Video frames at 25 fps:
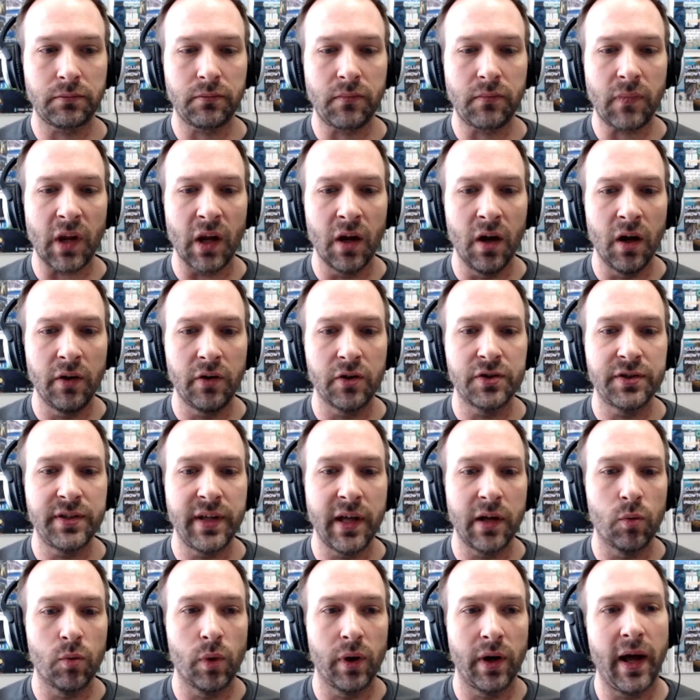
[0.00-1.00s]

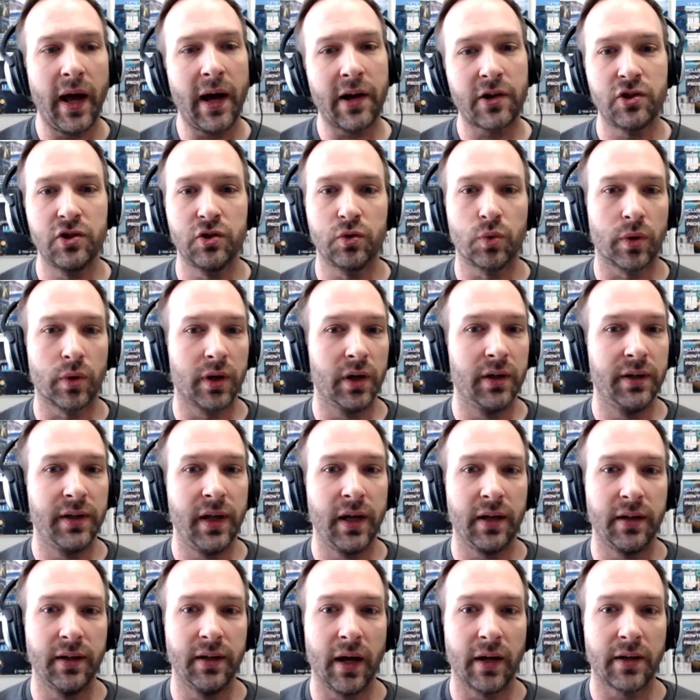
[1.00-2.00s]
understand what actions we're going to
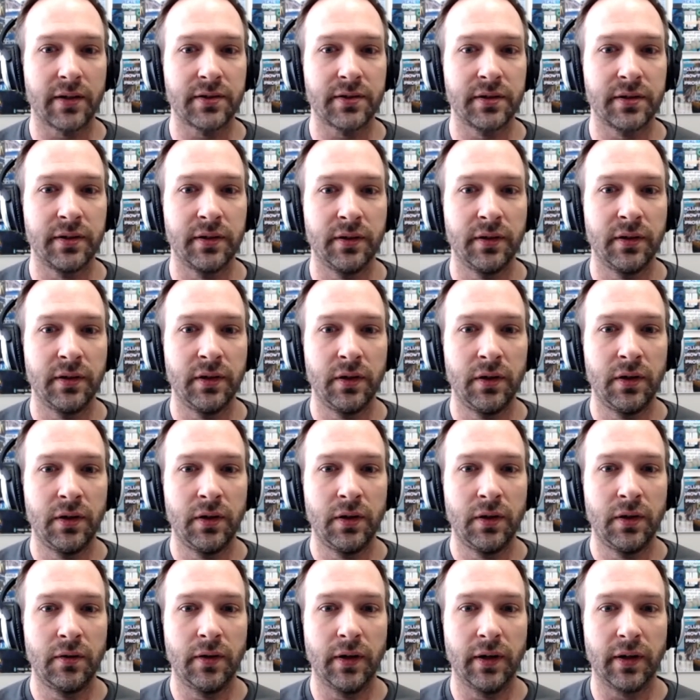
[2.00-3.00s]
take next
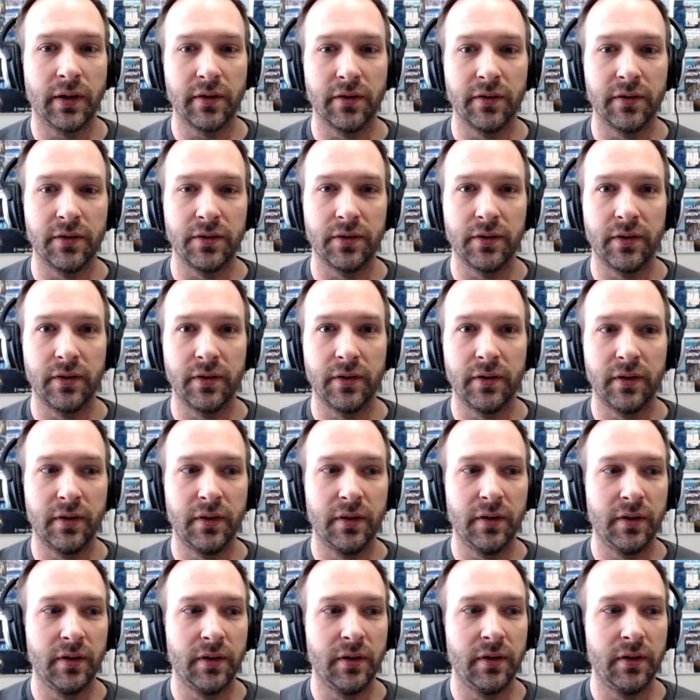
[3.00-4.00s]
right because
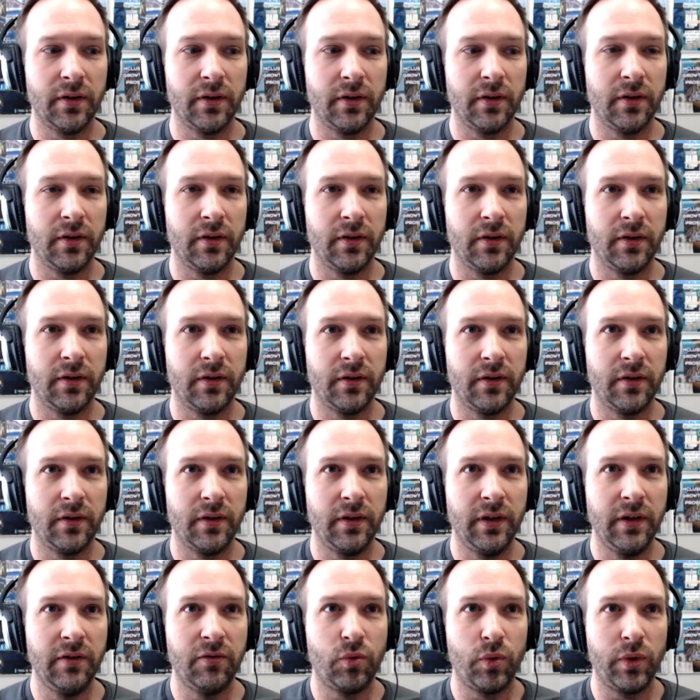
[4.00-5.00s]

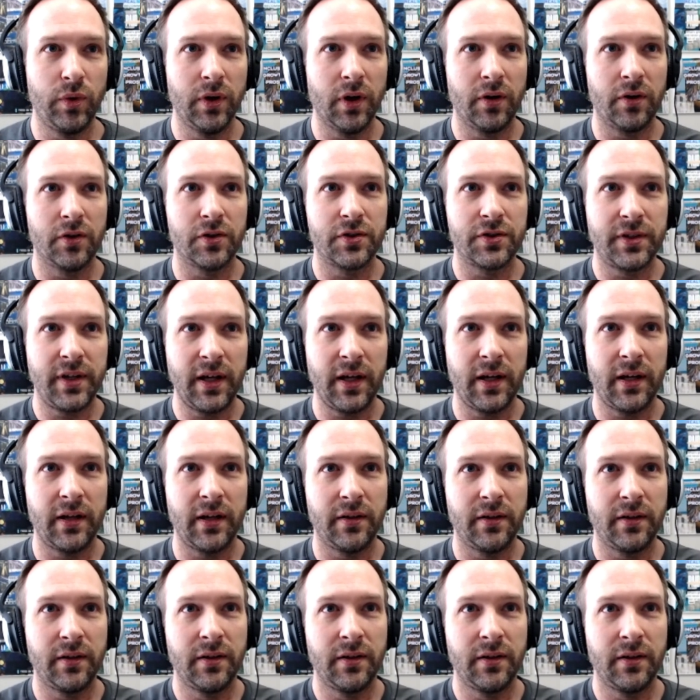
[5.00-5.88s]
if we understand